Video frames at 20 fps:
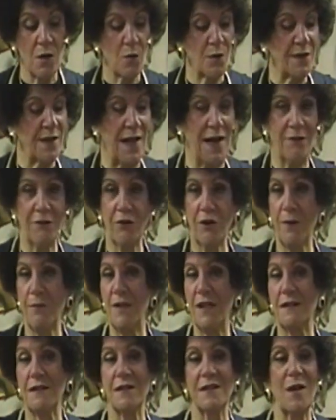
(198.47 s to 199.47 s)
Whenever I'm
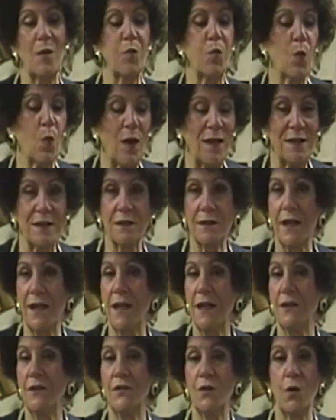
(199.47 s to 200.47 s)
mixing up 1
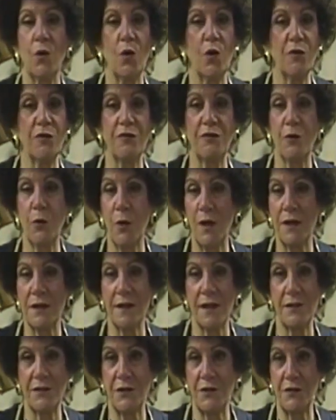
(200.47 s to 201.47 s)
glaze or 4
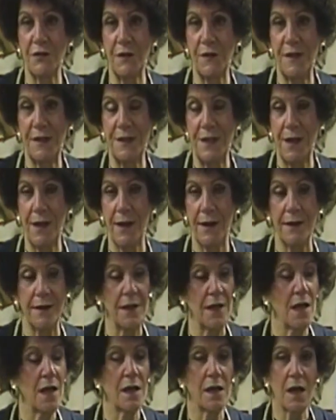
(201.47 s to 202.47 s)
glazes for the
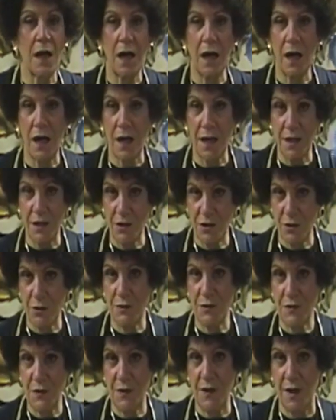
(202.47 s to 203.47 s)
day, I
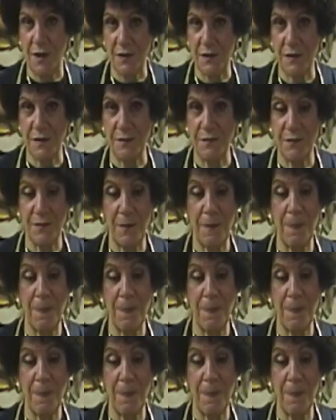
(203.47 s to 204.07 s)
use this.